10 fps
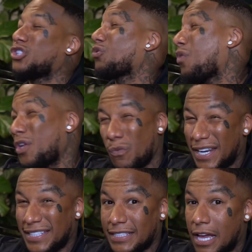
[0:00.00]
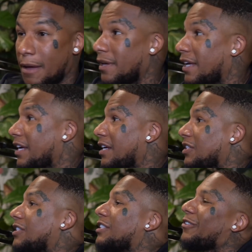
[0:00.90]
21 at the time.
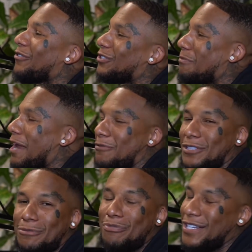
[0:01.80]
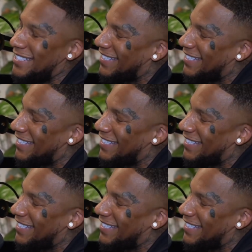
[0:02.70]
She says, oh, somebody wants some pussy